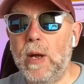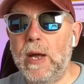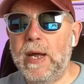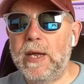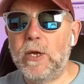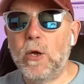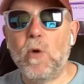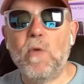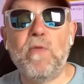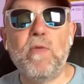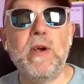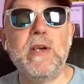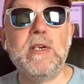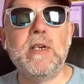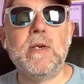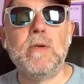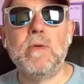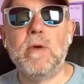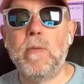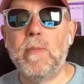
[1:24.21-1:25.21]
Uh, you're free to
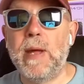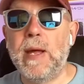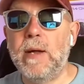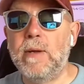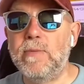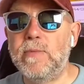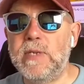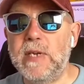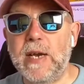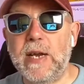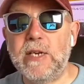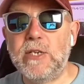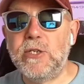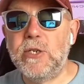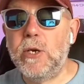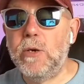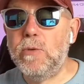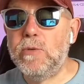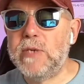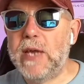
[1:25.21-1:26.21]
talk about today's
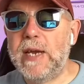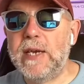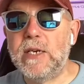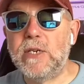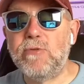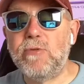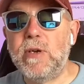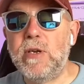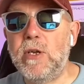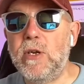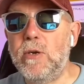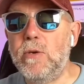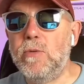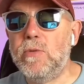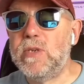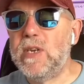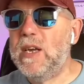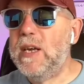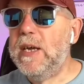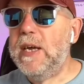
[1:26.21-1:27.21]
news, industry news,